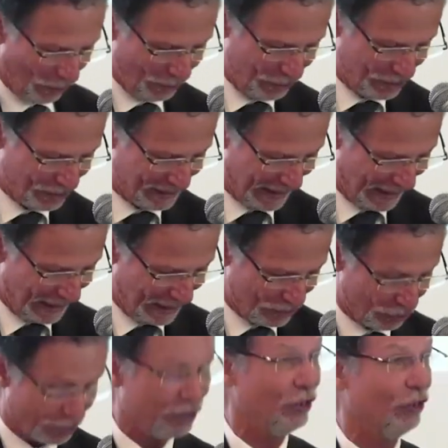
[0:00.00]
on the
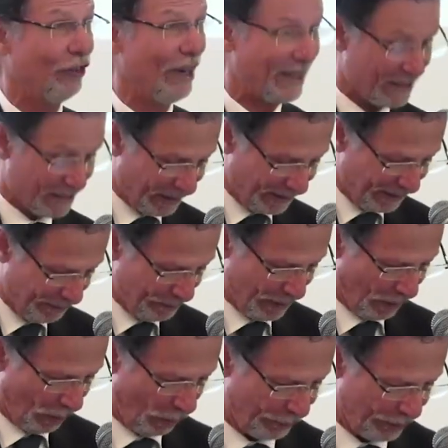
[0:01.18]
stage the rector
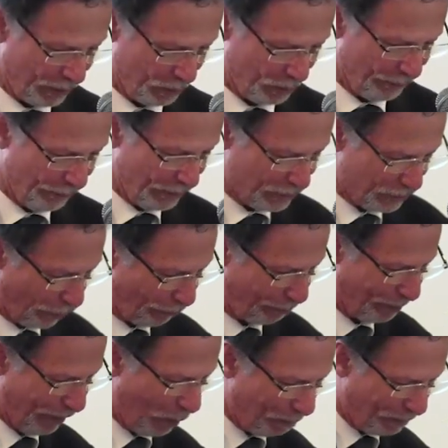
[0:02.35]
of the University of
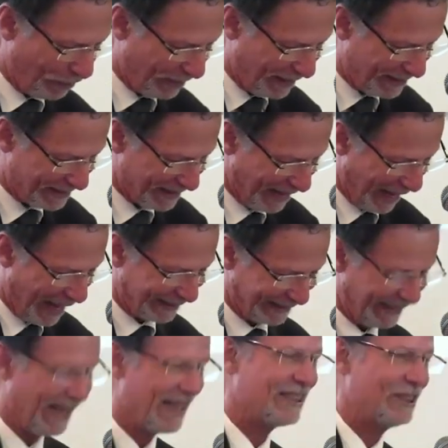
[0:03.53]
Peloponnese,
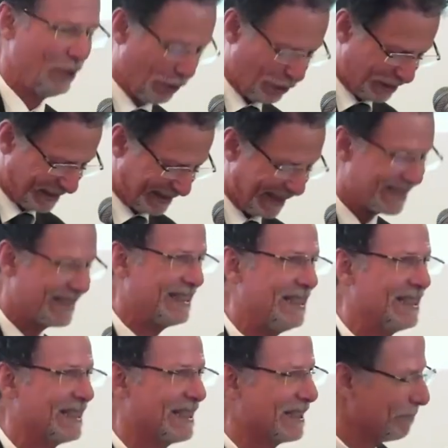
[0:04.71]
Athanasios
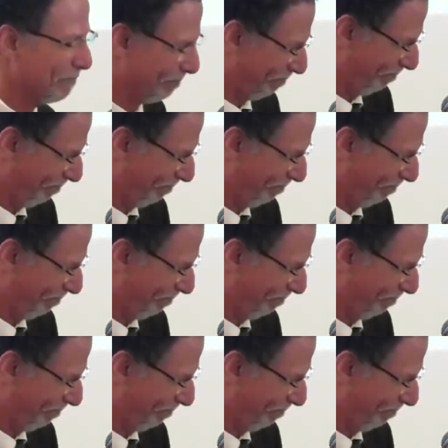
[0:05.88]
Katsis.